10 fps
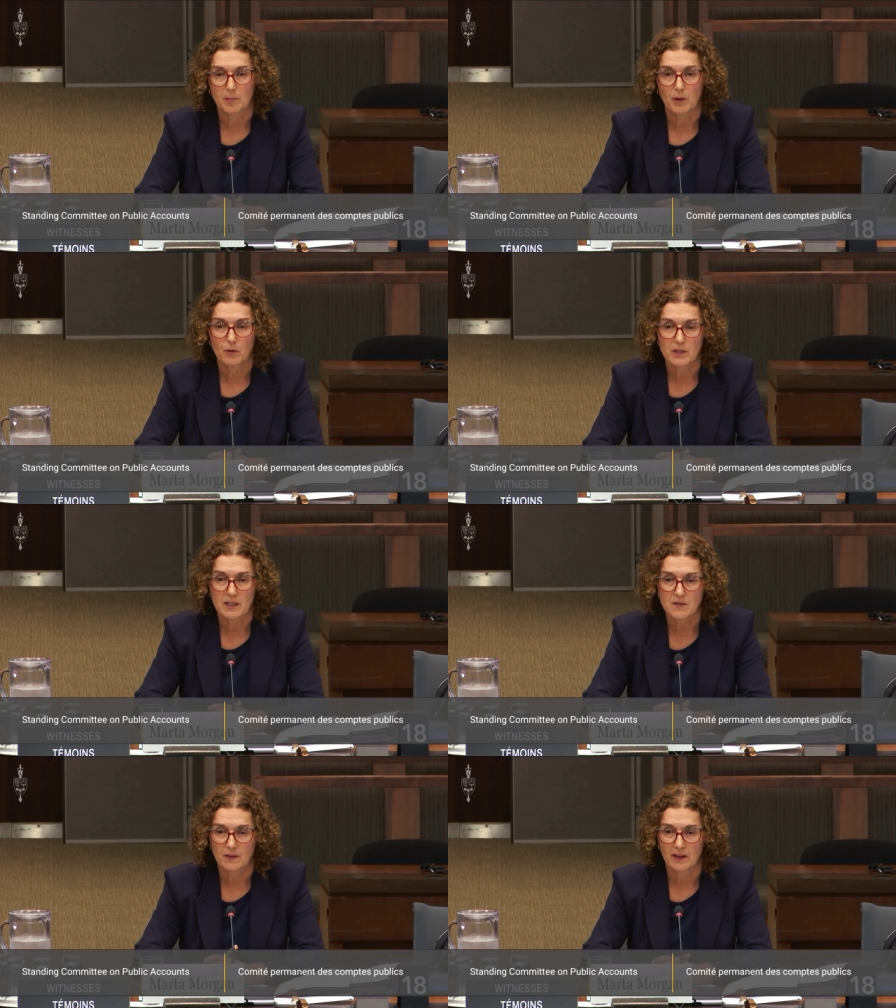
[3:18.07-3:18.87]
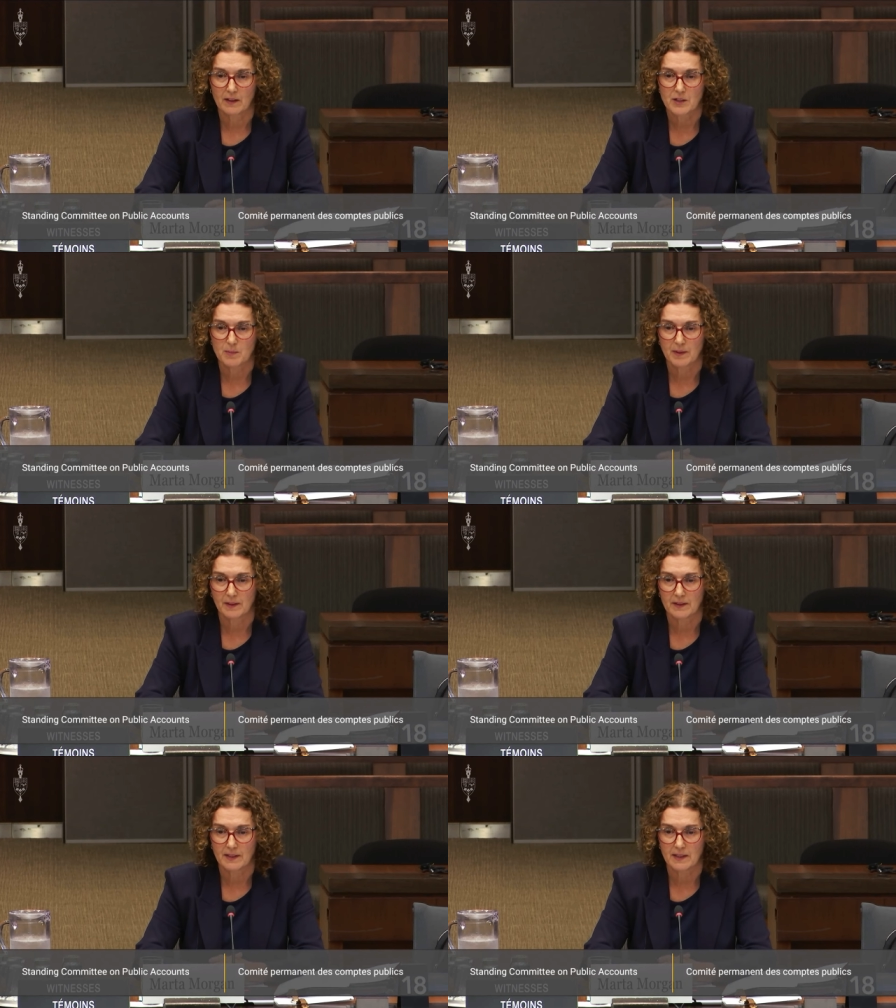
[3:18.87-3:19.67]
the projects for
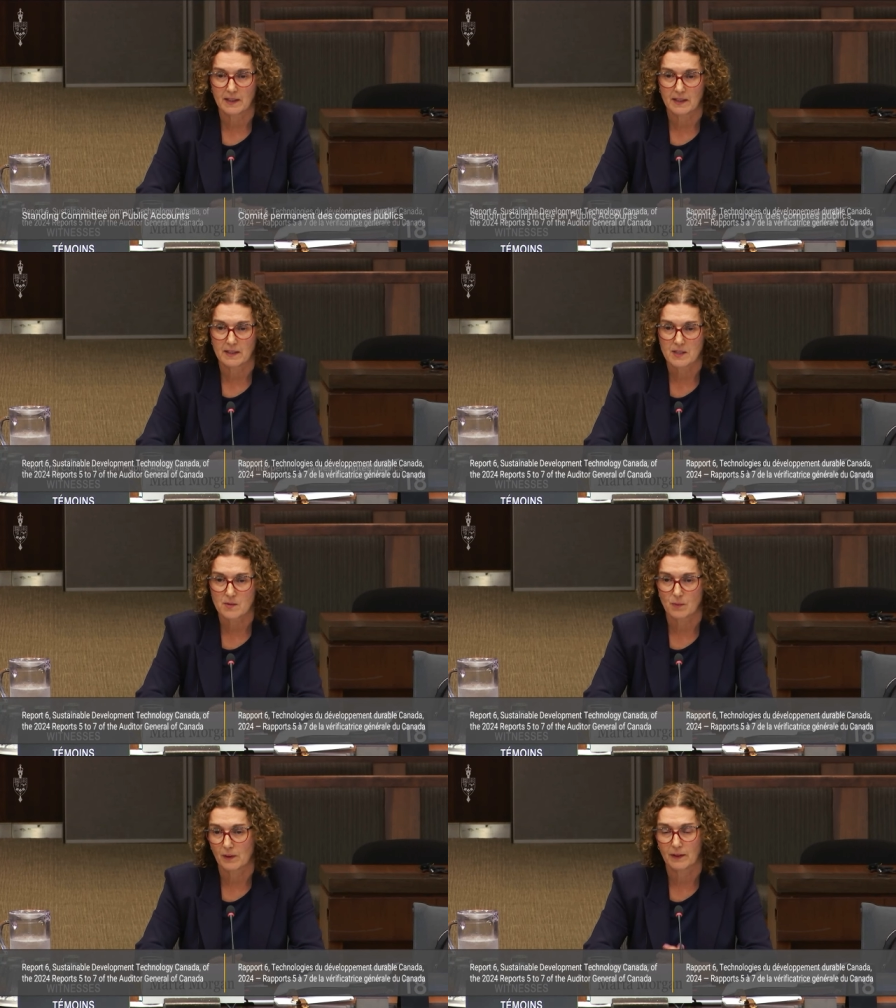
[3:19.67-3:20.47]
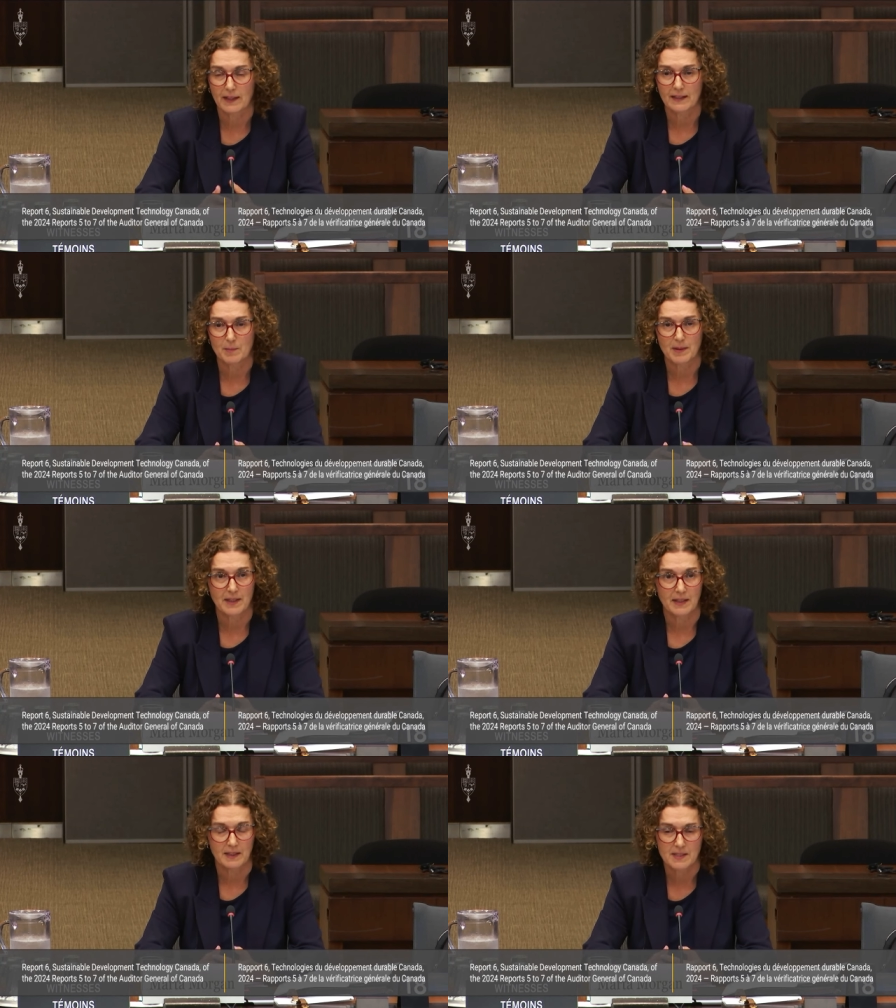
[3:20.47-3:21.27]
eligibility is really at the
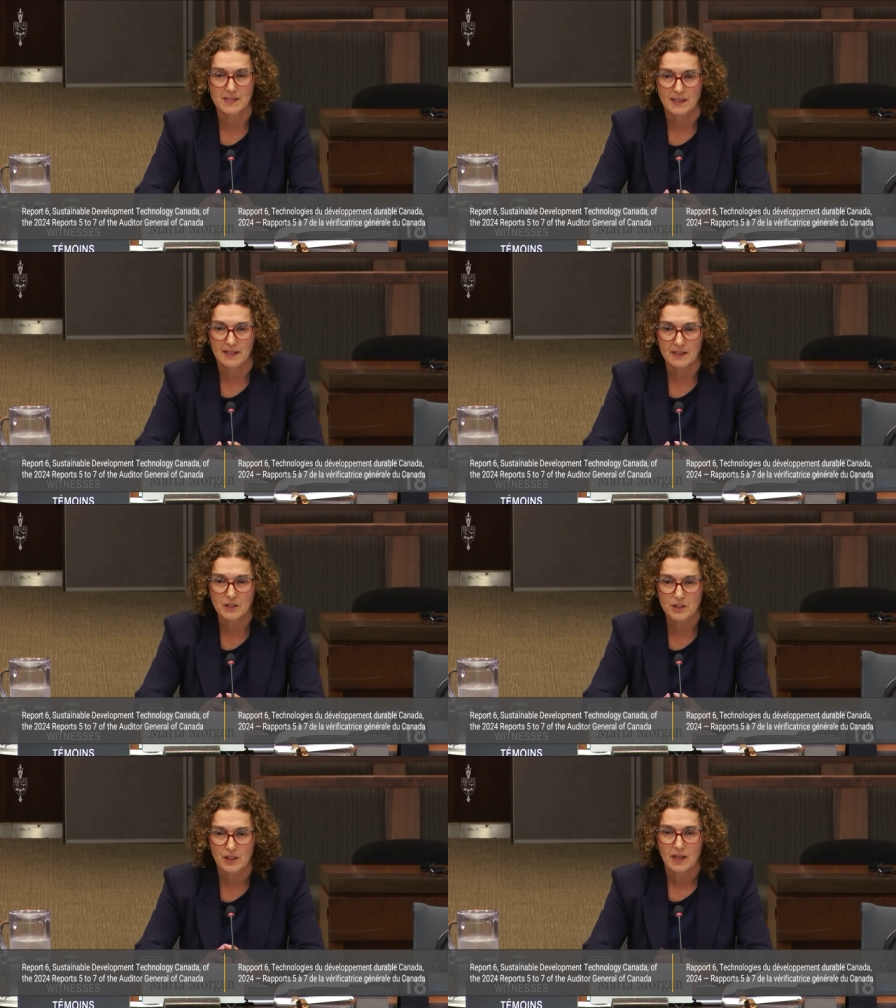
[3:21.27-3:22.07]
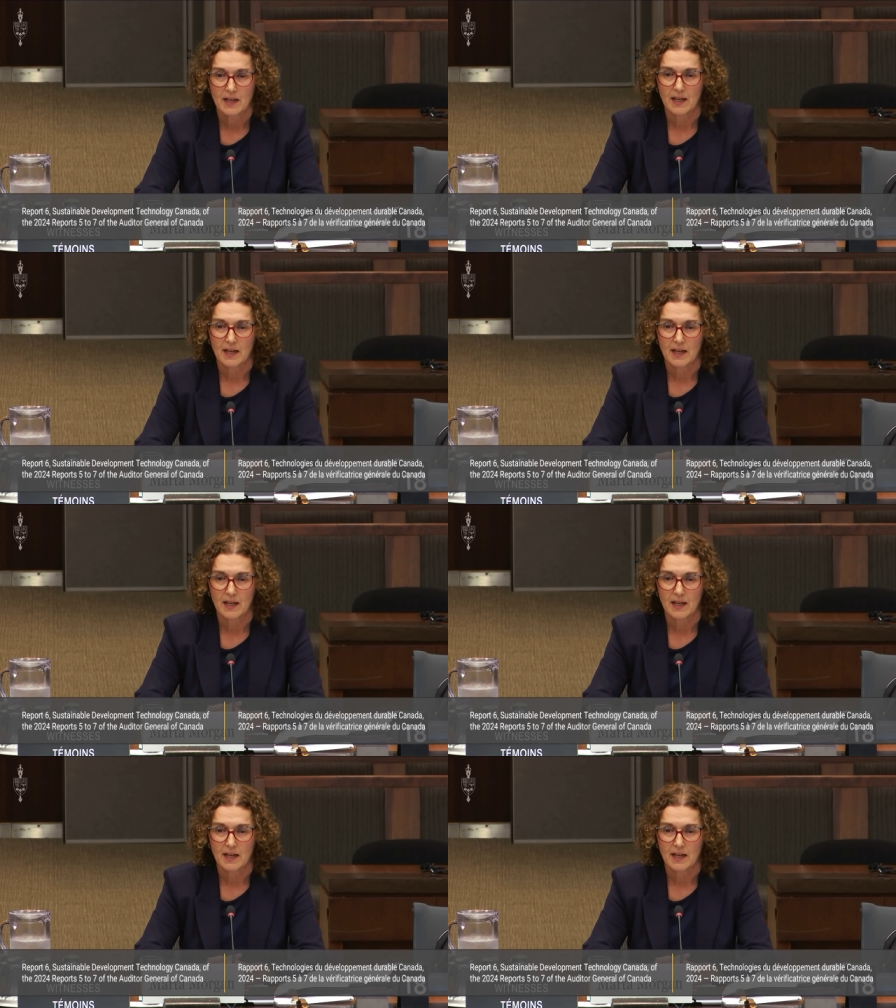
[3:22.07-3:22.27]
beginning stage,